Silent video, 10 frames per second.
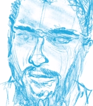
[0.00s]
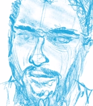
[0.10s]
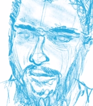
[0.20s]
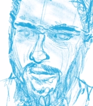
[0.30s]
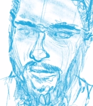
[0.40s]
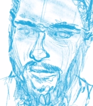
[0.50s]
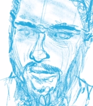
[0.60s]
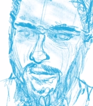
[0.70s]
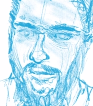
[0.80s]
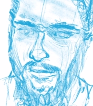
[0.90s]
This drawing,
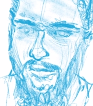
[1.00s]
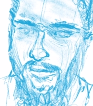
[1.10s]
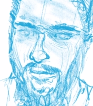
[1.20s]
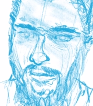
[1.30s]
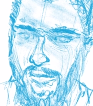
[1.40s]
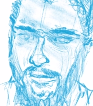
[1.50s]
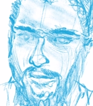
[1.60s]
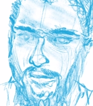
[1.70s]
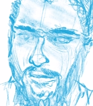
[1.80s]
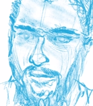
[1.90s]
so we draw the straps of
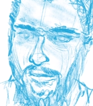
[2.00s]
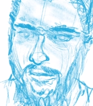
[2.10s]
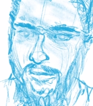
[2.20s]
that backpack.